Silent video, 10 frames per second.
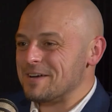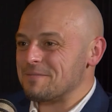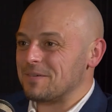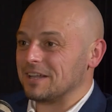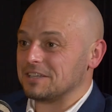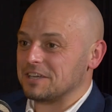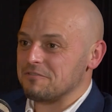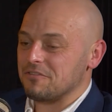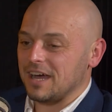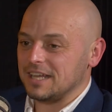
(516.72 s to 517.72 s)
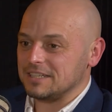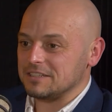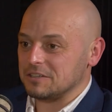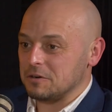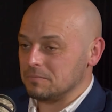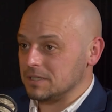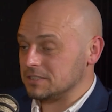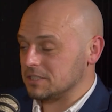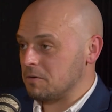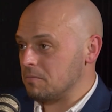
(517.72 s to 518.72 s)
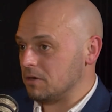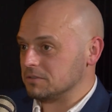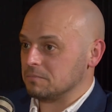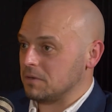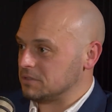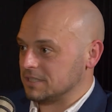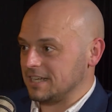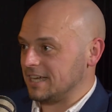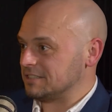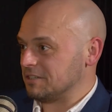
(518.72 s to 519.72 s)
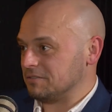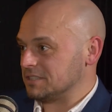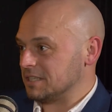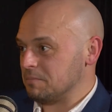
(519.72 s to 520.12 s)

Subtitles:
Well, you can find the company. So, Motor Connect, obviously,